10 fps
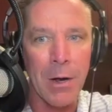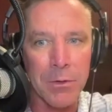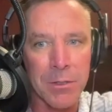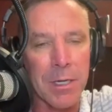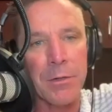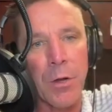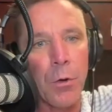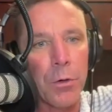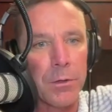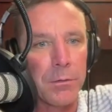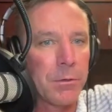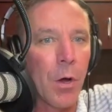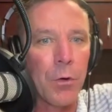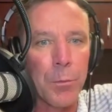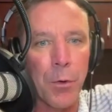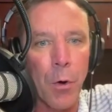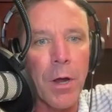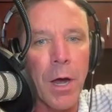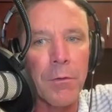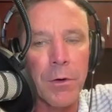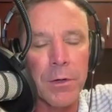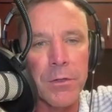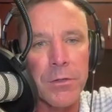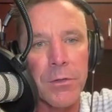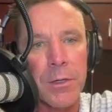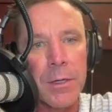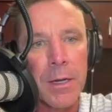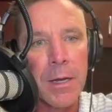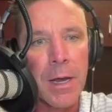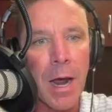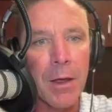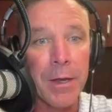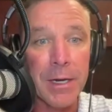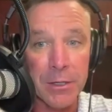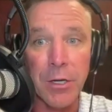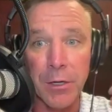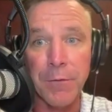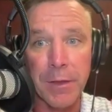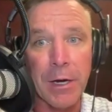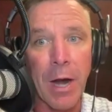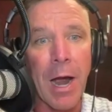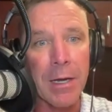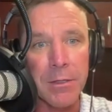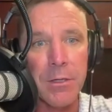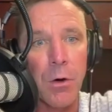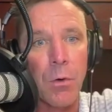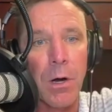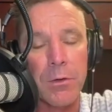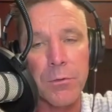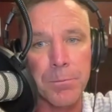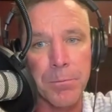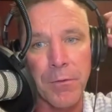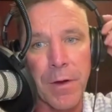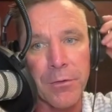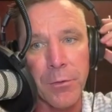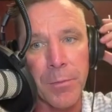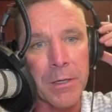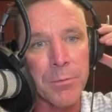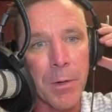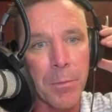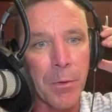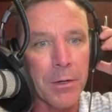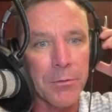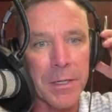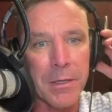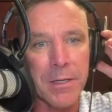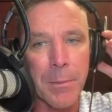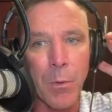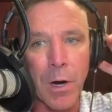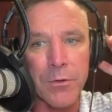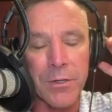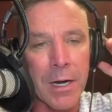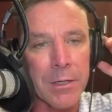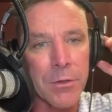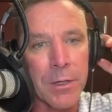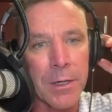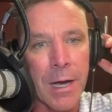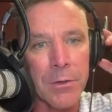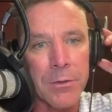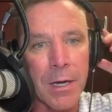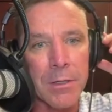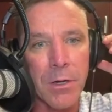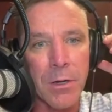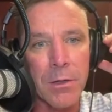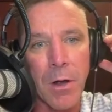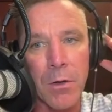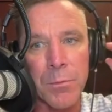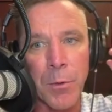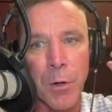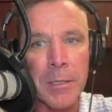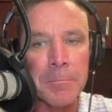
that go do pro coverage. I think it's good for their eyes to go watch professional baseball players because they've been watching high school and college guys all spring.